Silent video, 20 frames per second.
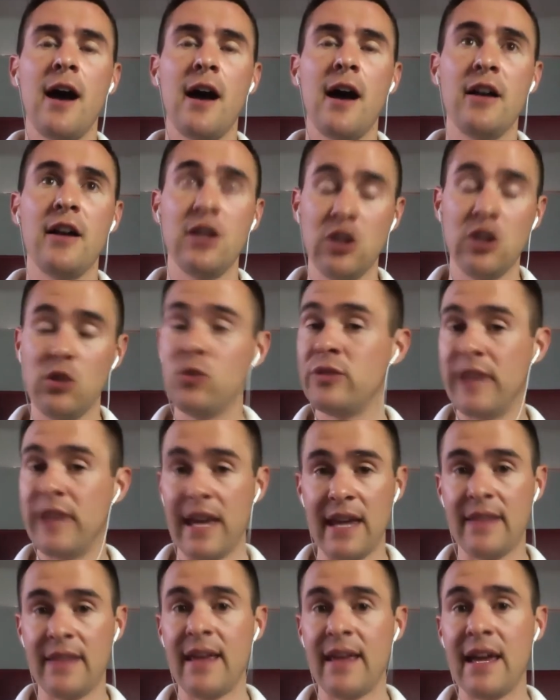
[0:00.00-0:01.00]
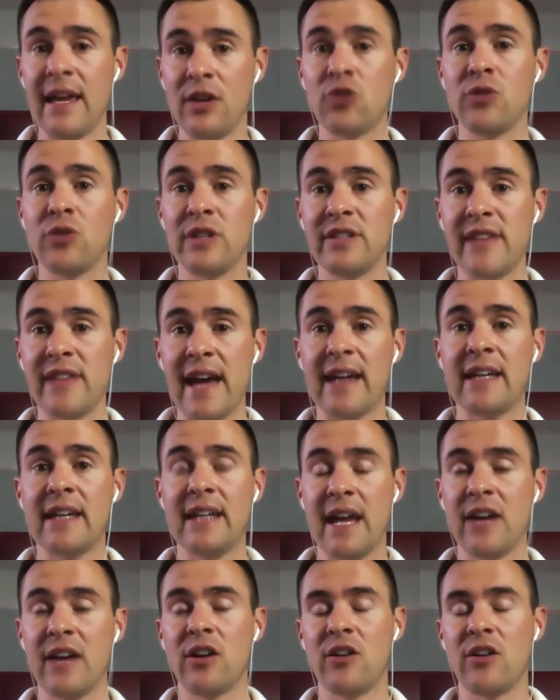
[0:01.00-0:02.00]
they increased that they
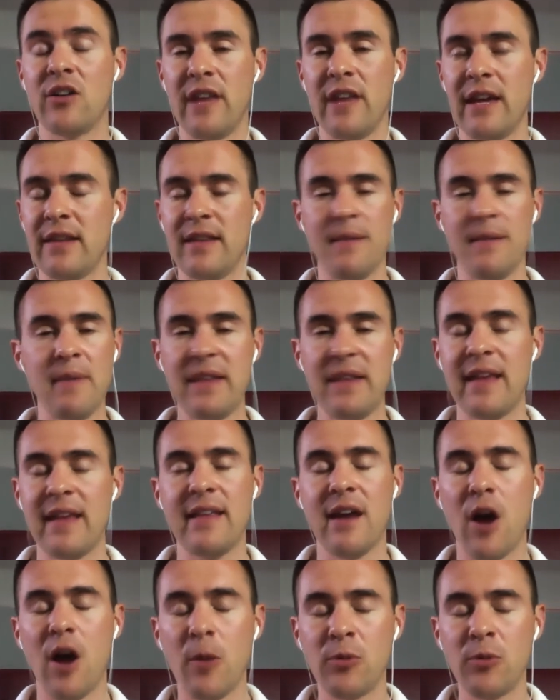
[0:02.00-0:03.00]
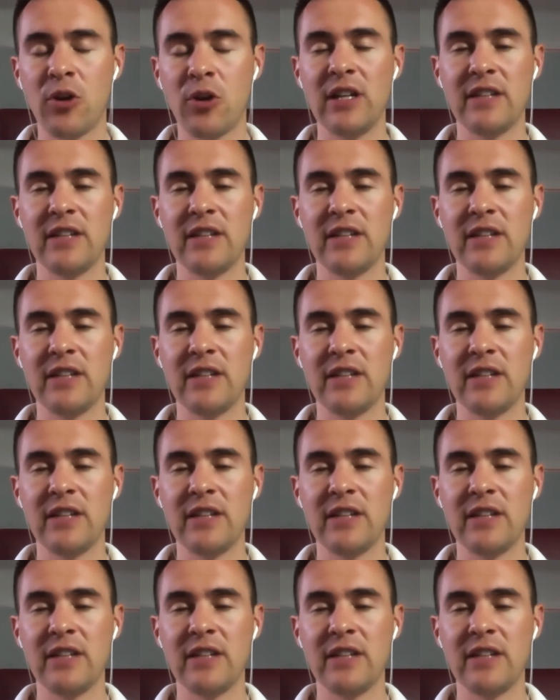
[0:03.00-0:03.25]
upgraded